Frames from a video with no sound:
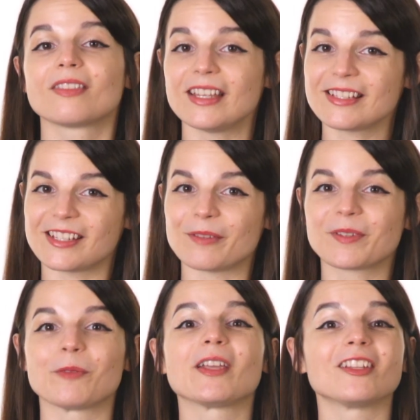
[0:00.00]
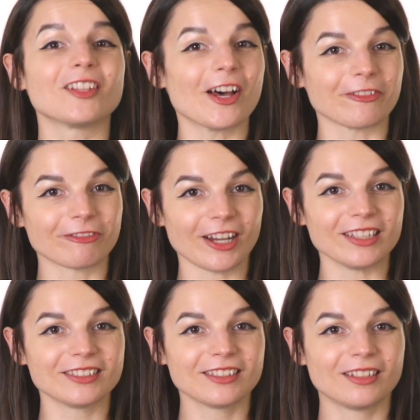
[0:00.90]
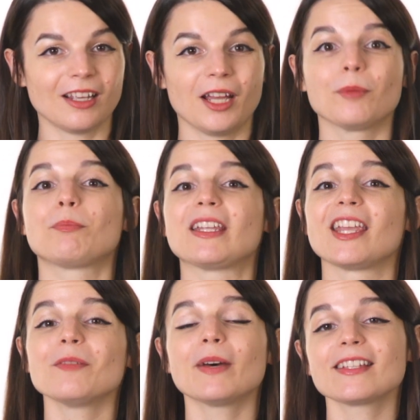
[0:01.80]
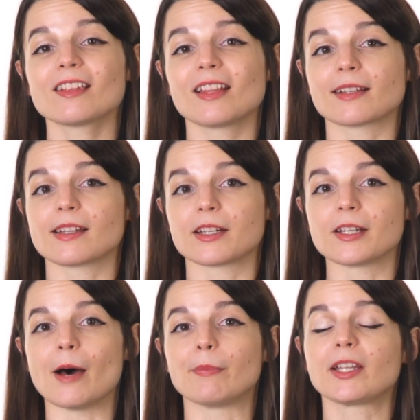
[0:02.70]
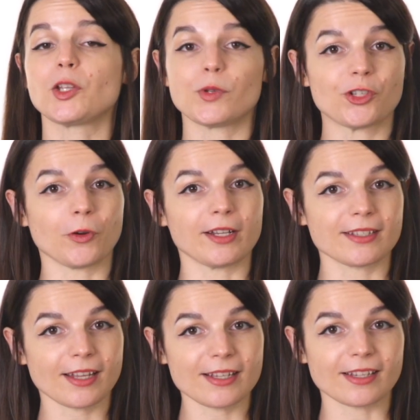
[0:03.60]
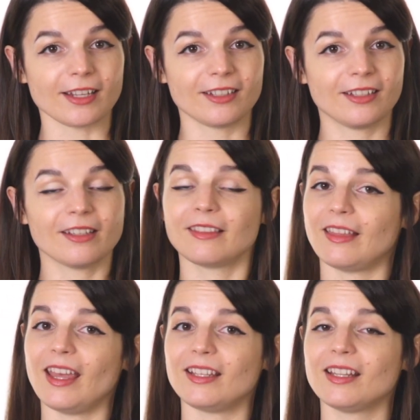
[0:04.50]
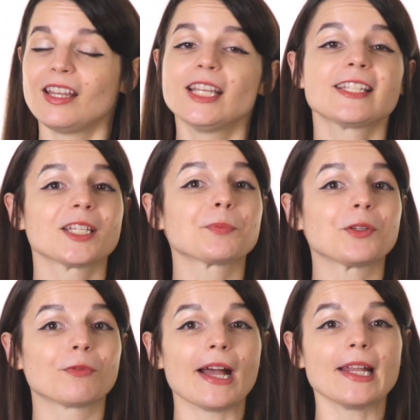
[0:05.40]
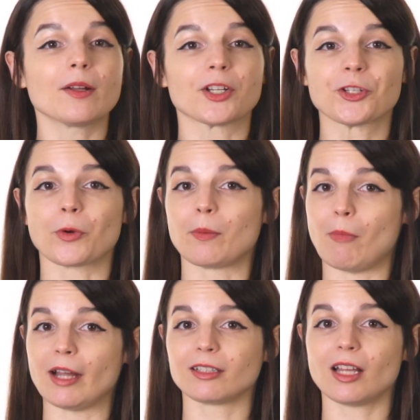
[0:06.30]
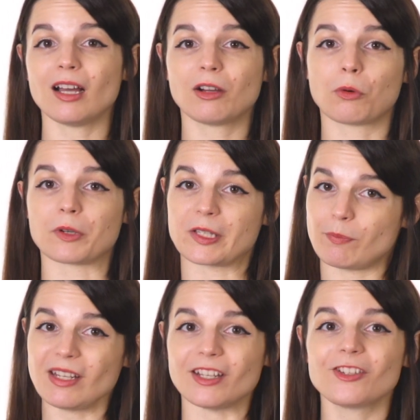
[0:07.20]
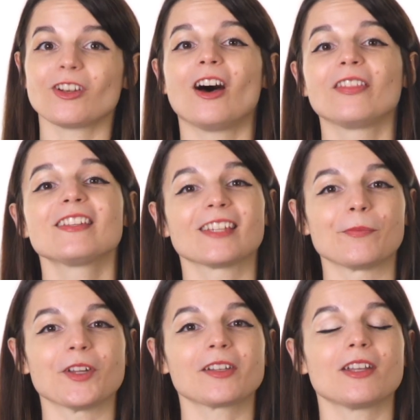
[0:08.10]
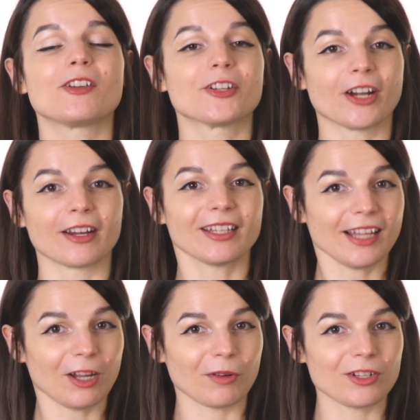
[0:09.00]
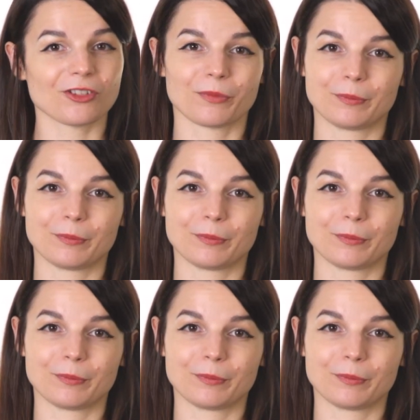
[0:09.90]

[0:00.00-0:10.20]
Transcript: This tip can be a lot of fun. Begin by selecting a topic you enjoy discussing. Then, simply write out a short monologue or speech on the subject in your target language.